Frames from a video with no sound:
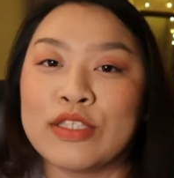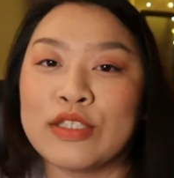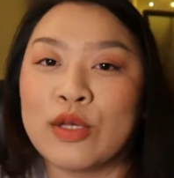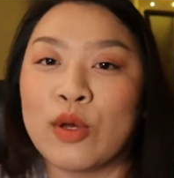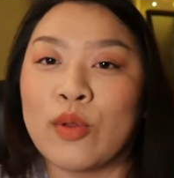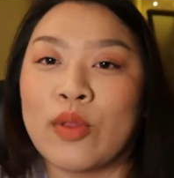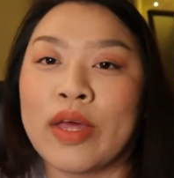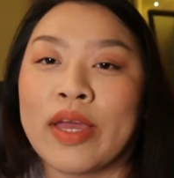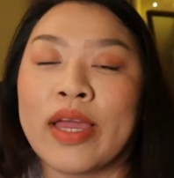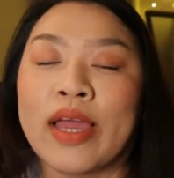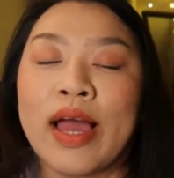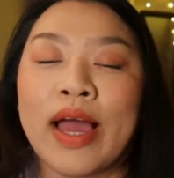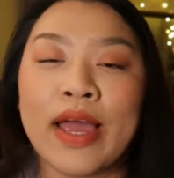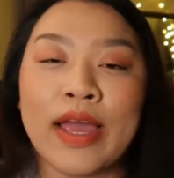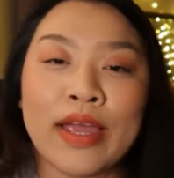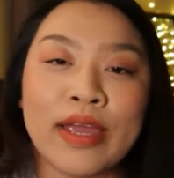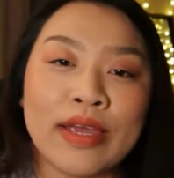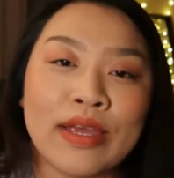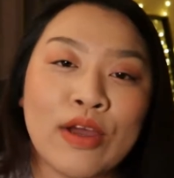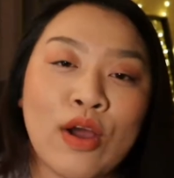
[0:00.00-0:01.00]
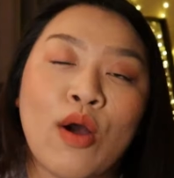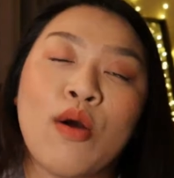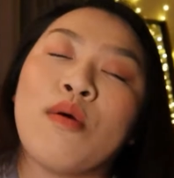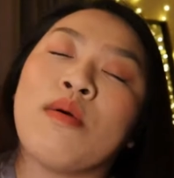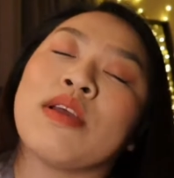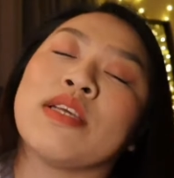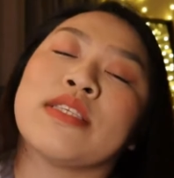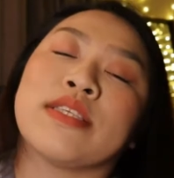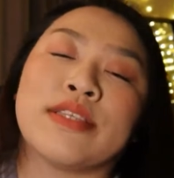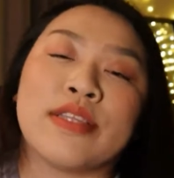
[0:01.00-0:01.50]
So I
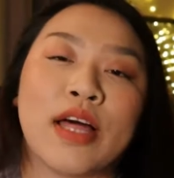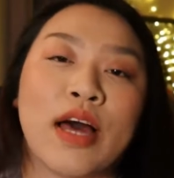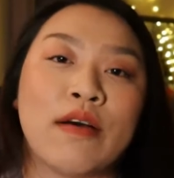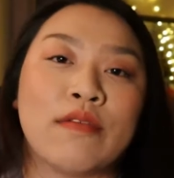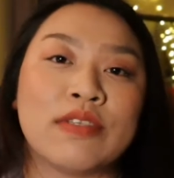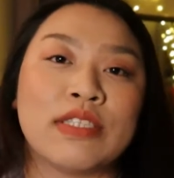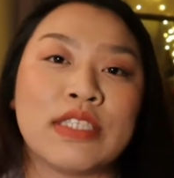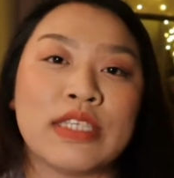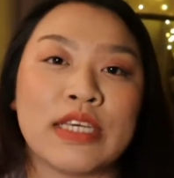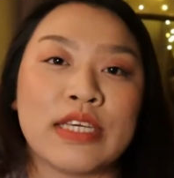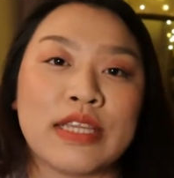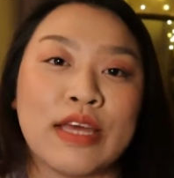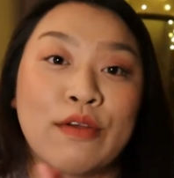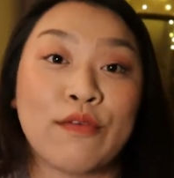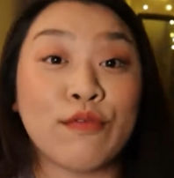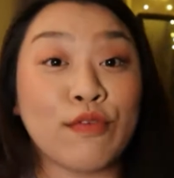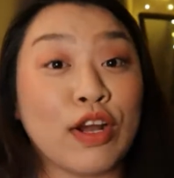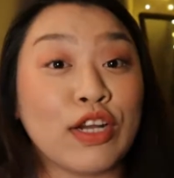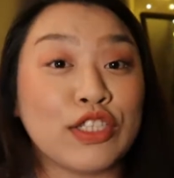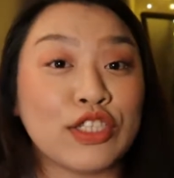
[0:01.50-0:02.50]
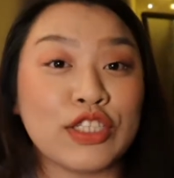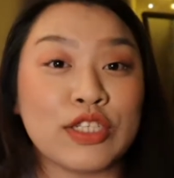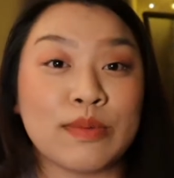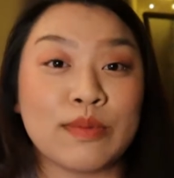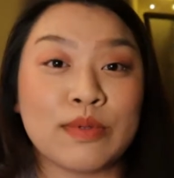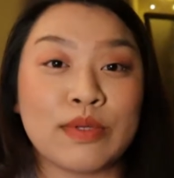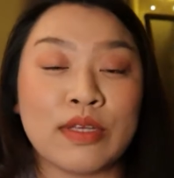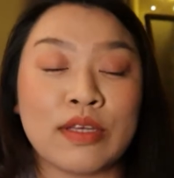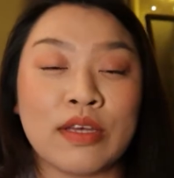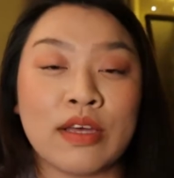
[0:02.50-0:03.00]
always love seeing
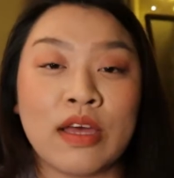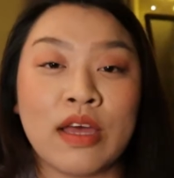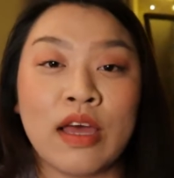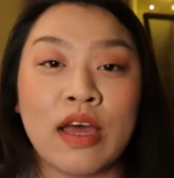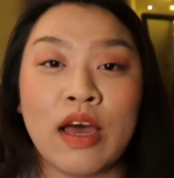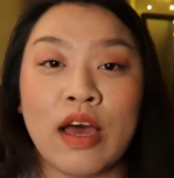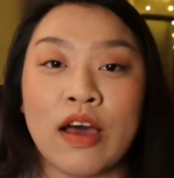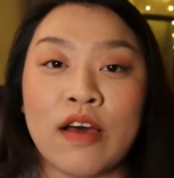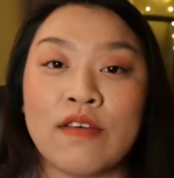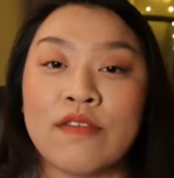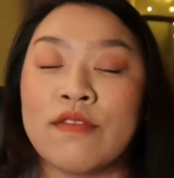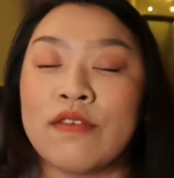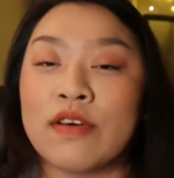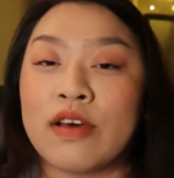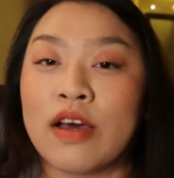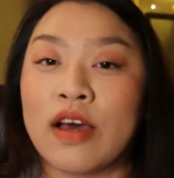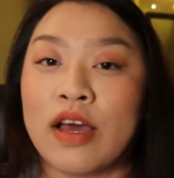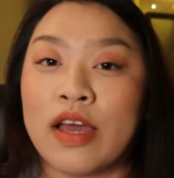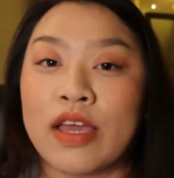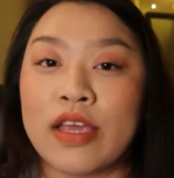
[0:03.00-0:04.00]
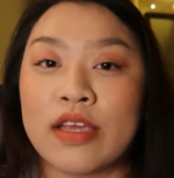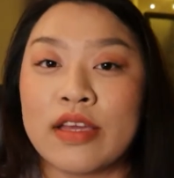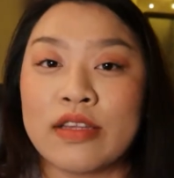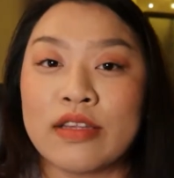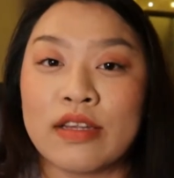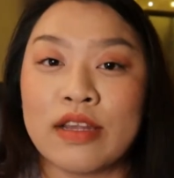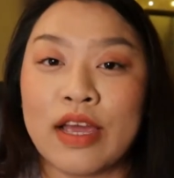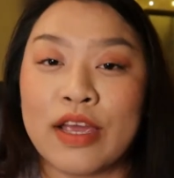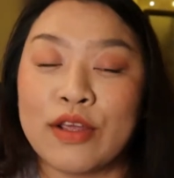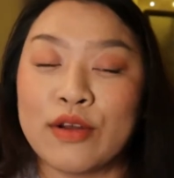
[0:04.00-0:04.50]
friendships of
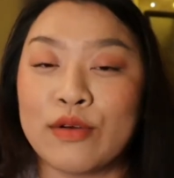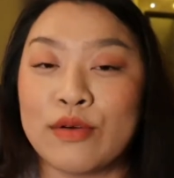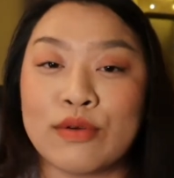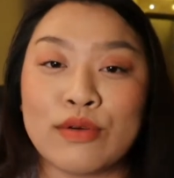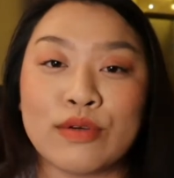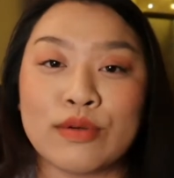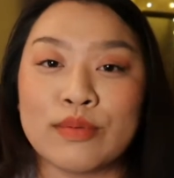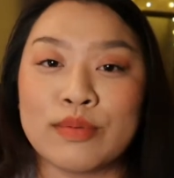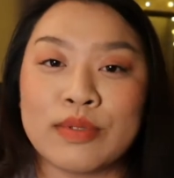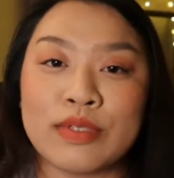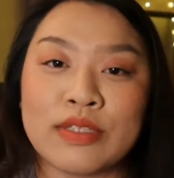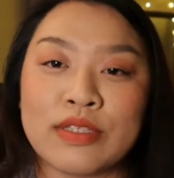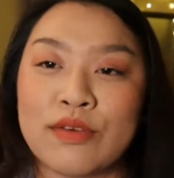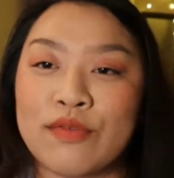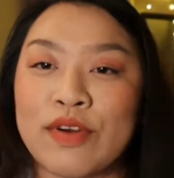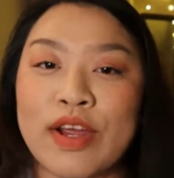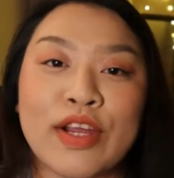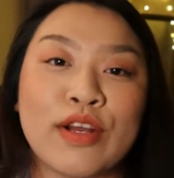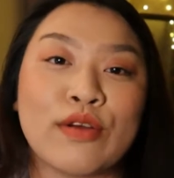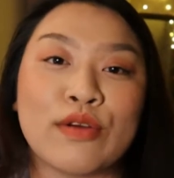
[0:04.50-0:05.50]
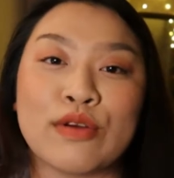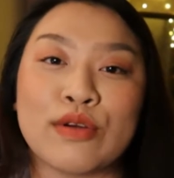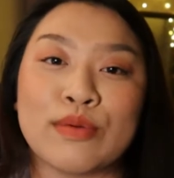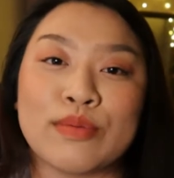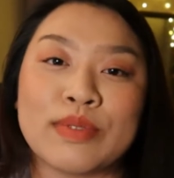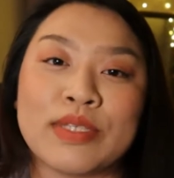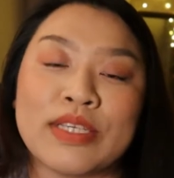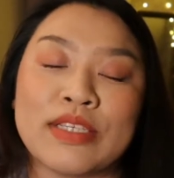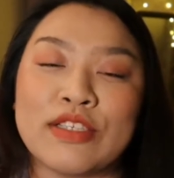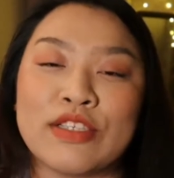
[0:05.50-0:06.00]
idol groups, different idol
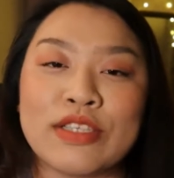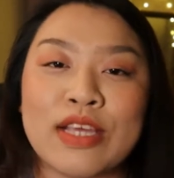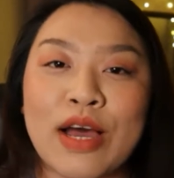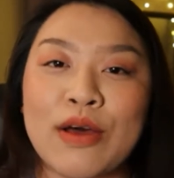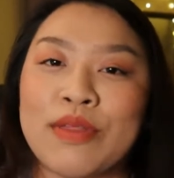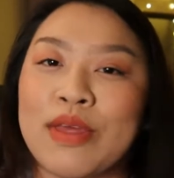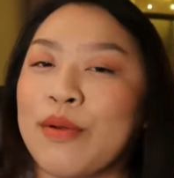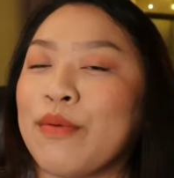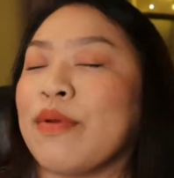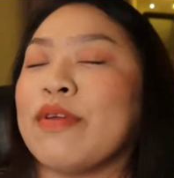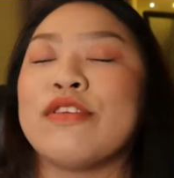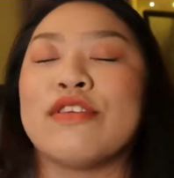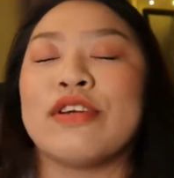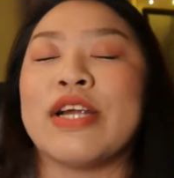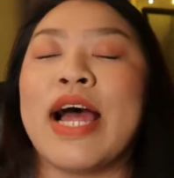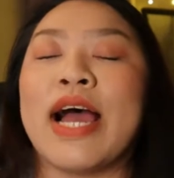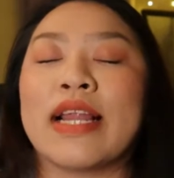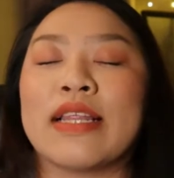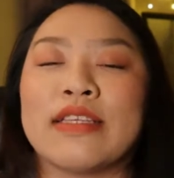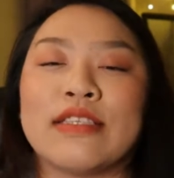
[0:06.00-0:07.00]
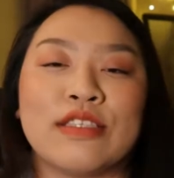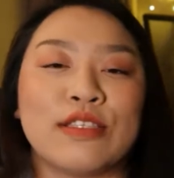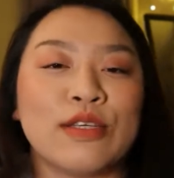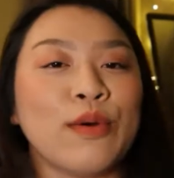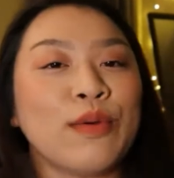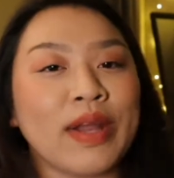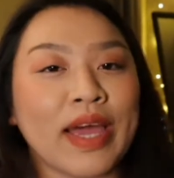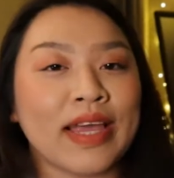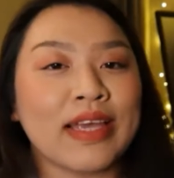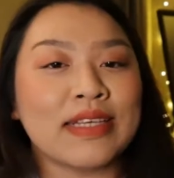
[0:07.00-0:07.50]
groups, and just how they interact.
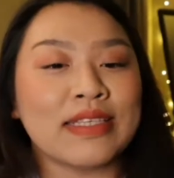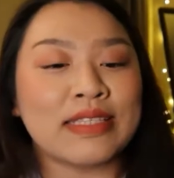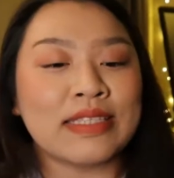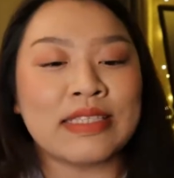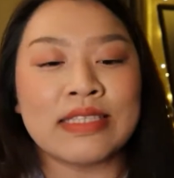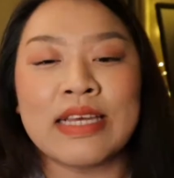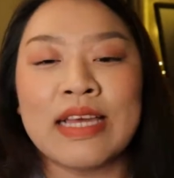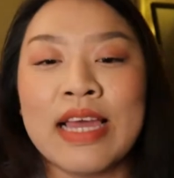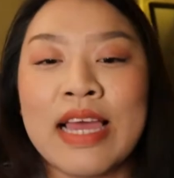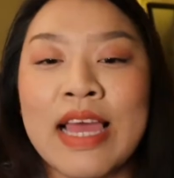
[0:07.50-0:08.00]
So nice.